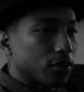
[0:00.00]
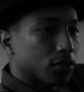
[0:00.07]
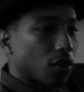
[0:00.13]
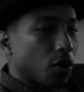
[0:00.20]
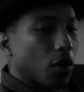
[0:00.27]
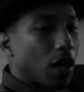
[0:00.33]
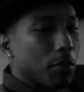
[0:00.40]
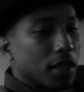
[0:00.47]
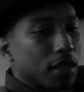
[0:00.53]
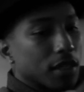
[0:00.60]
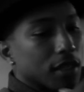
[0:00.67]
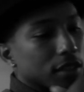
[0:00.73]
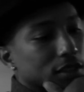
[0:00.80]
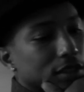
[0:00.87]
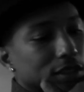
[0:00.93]
So, I mean,
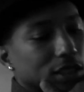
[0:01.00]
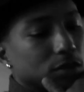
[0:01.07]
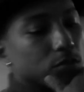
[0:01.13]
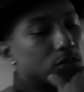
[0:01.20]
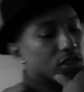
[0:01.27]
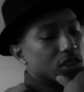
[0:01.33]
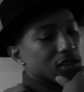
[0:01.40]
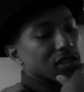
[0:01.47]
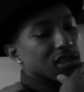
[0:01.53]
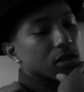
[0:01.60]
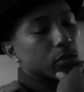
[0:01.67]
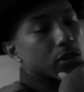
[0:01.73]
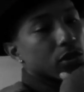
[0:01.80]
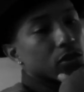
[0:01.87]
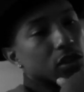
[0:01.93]
this is
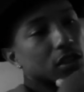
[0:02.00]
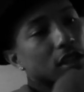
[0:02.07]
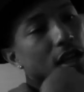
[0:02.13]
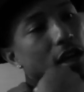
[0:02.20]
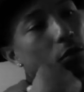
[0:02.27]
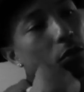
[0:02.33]
the music that I